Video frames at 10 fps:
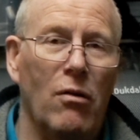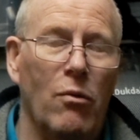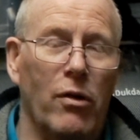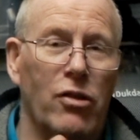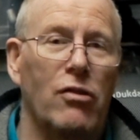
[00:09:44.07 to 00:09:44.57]

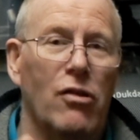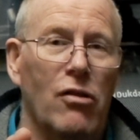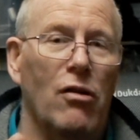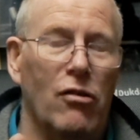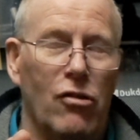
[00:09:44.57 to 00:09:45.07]
which the
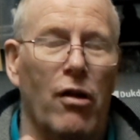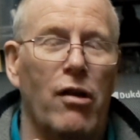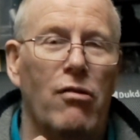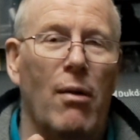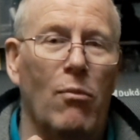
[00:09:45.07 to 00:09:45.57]

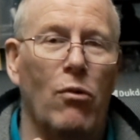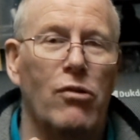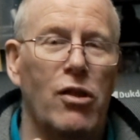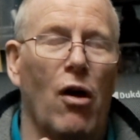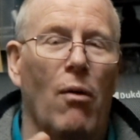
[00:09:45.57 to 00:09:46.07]
drum will
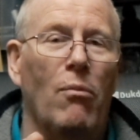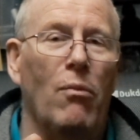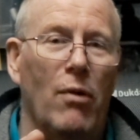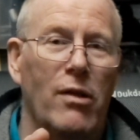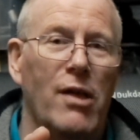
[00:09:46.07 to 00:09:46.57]
sit on
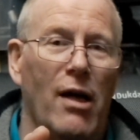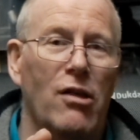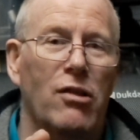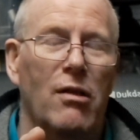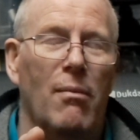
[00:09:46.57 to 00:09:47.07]

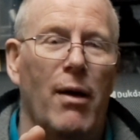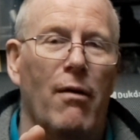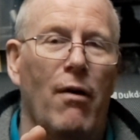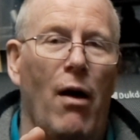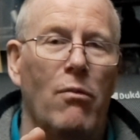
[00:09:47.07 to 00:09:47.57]
attached to the bit
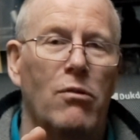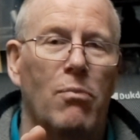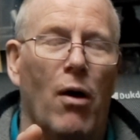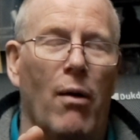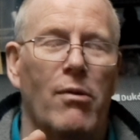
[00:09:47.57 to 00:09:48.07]
of hose
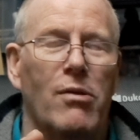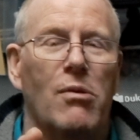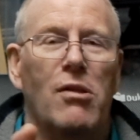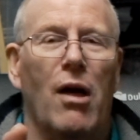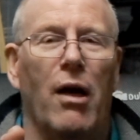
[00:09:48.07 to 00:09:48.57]
pipe, as I
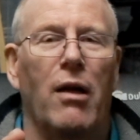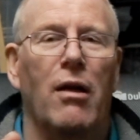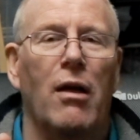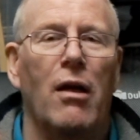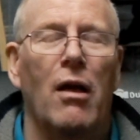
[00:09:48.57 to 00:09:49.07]
was saying.
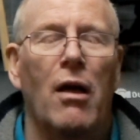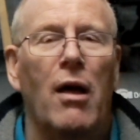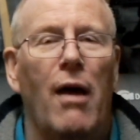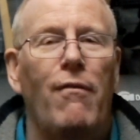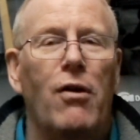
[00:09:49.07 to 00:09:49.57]

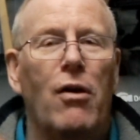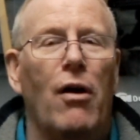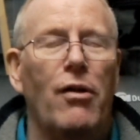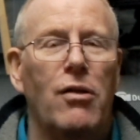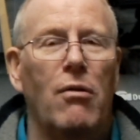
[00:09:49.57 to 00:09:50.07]
If you
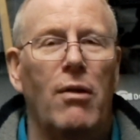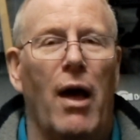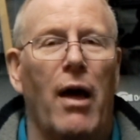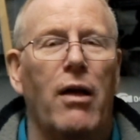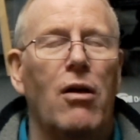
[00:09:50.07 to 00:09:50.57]
can't do
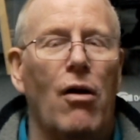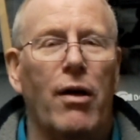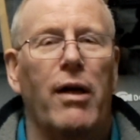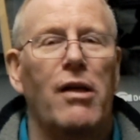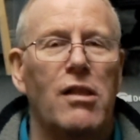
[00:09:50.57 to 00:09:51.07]
that, you can't
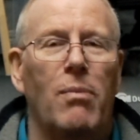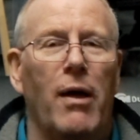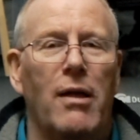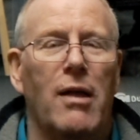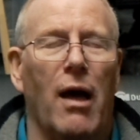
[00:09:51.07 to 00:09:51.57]
get your
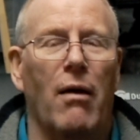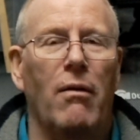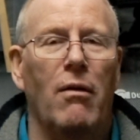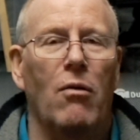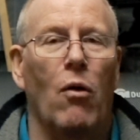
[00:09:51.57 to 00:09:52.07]
speed
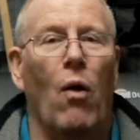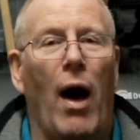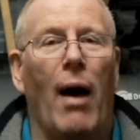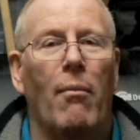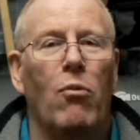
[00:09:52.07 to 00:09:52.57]
down or
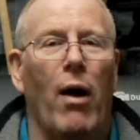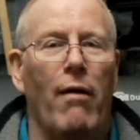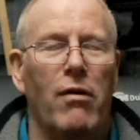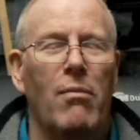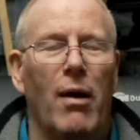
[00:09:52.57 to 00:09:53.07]
up,
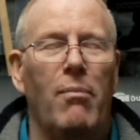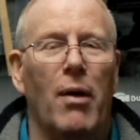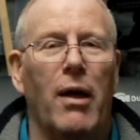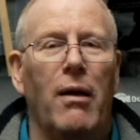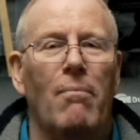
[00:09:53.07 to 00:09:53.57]
whatever it may
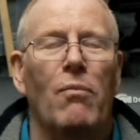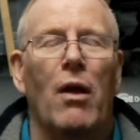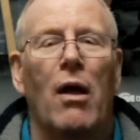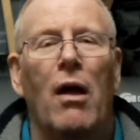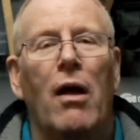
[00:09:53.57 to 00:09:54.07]
be,
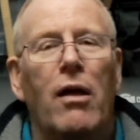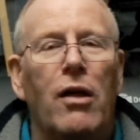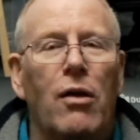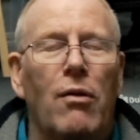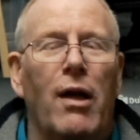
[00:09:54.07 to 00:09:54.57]

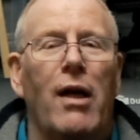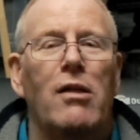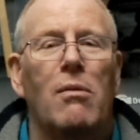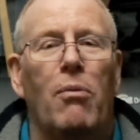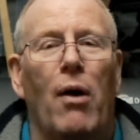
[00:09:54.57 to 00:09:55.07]
you need
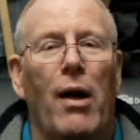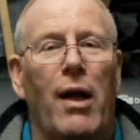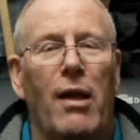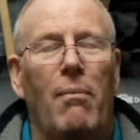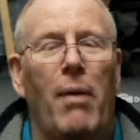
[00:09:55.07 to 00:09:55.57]
to put
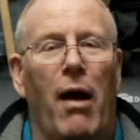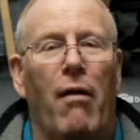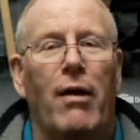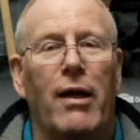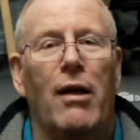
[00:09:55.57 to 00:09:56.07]
another
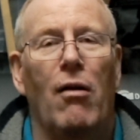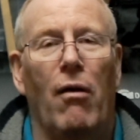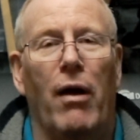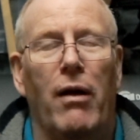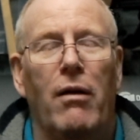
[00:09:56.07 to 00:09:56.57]
bearing in
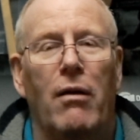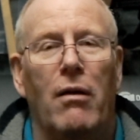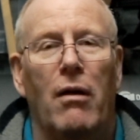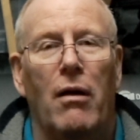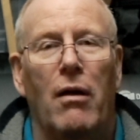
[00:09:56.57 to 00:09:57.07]
line.
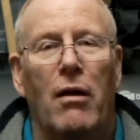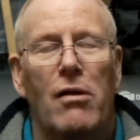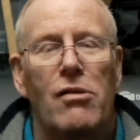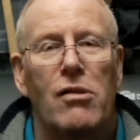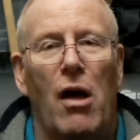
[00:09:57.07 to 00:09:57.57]

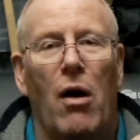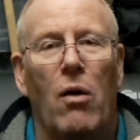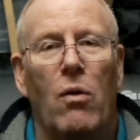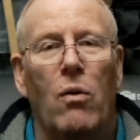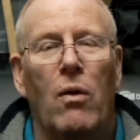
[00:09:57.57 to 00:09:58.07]

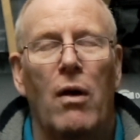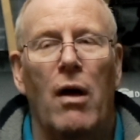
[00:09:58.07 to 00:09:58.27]
So,